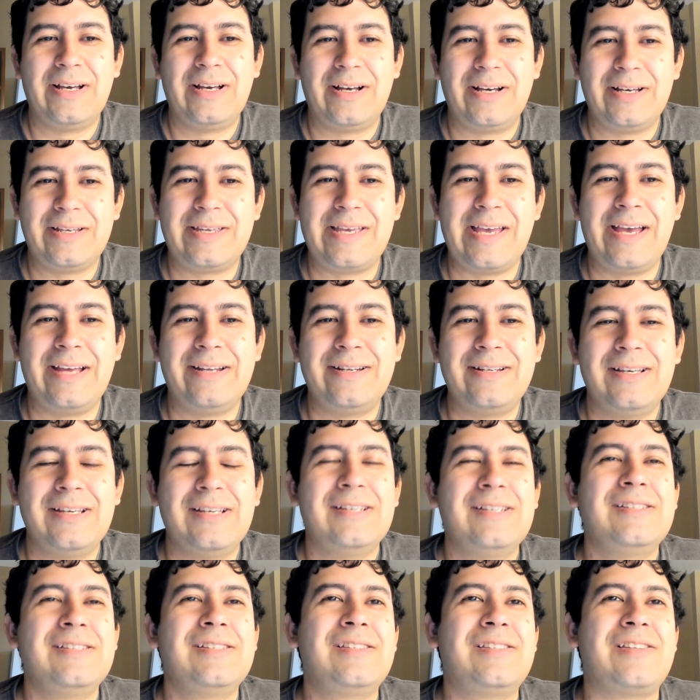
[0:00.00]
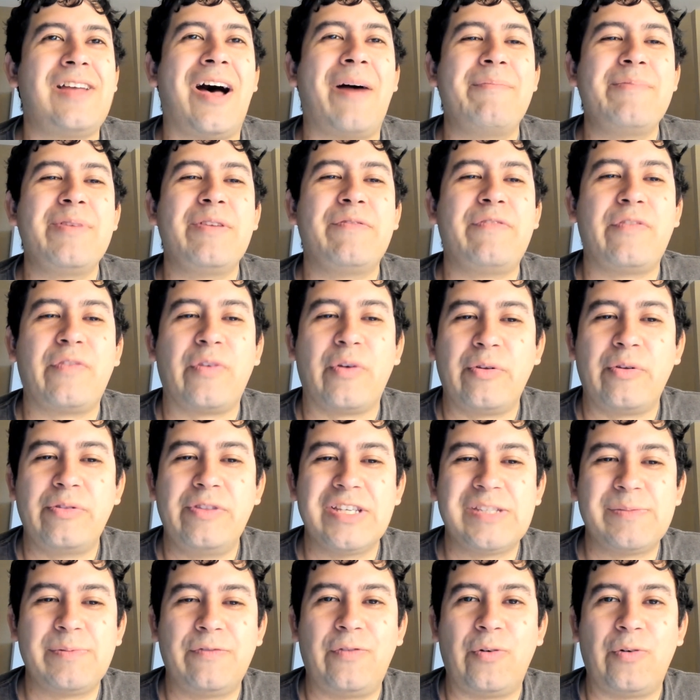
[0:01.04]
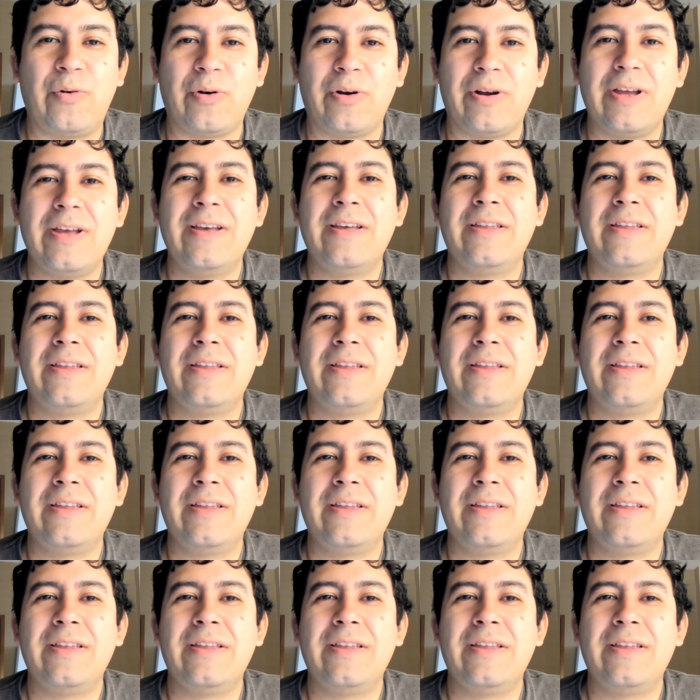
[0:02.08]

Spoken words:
Again, stop me if you've heard this before.